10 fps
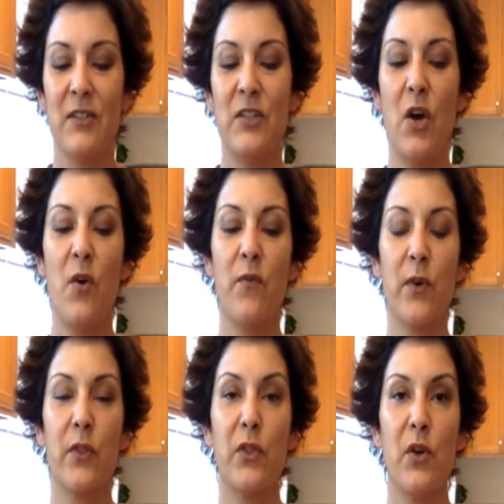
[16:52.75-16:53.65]
So
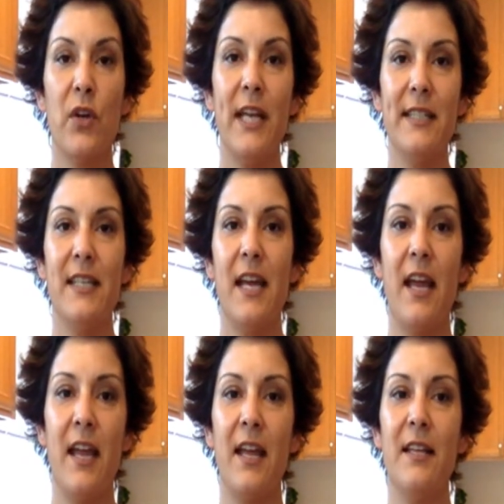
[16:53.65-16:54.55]
for 30
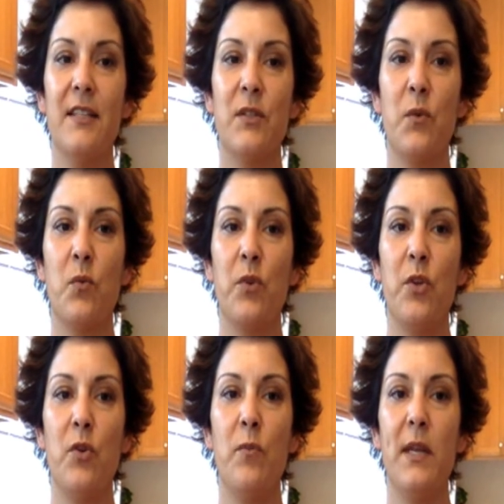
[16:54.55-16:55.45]
days,
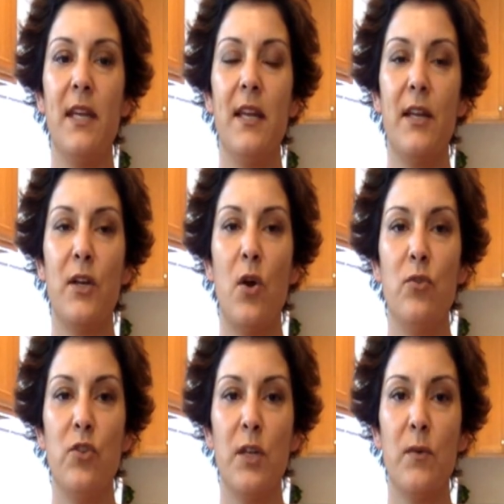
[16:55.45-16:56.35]
you'll be getting
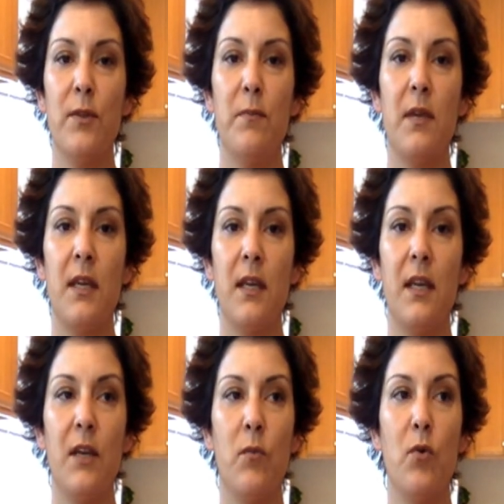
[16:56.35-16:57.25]
coaching with
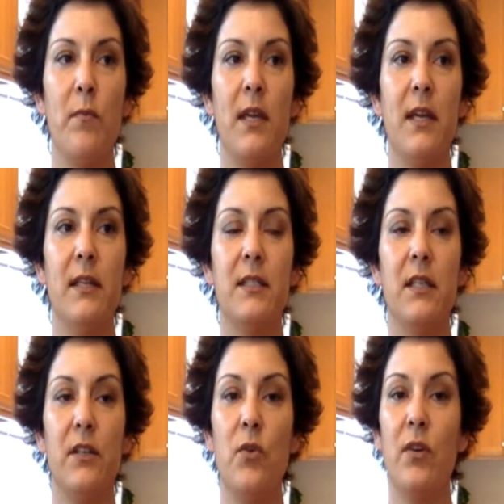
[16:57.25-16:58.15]
me.
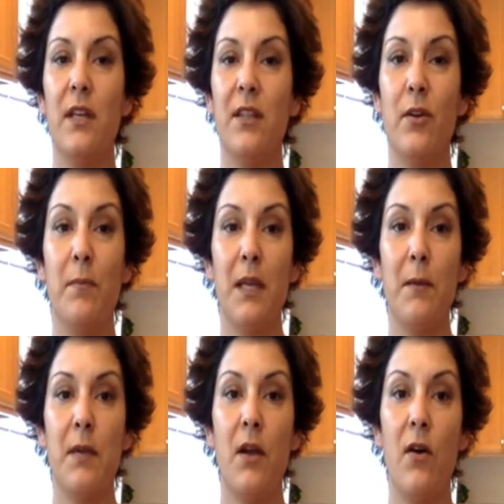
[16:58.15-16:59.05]
You can either
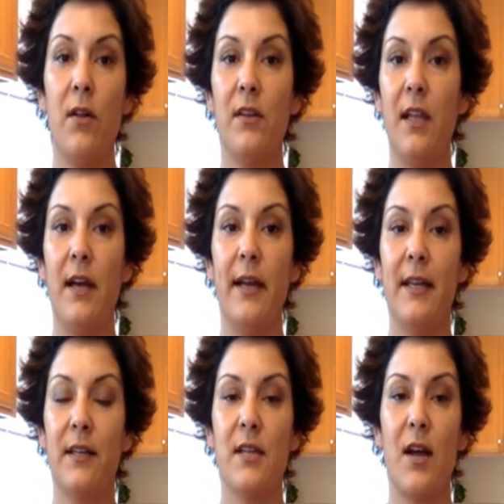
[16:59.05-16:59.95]
meet me online,
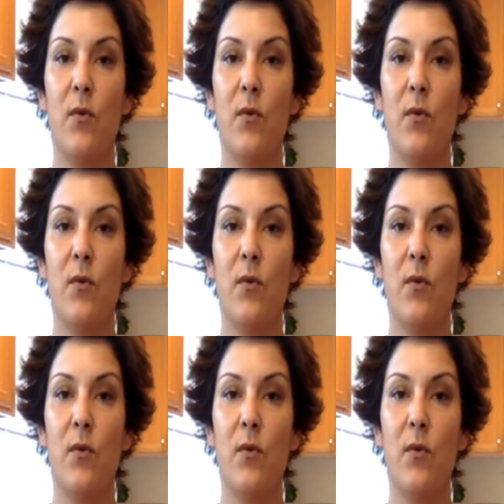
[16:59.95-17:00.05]
because I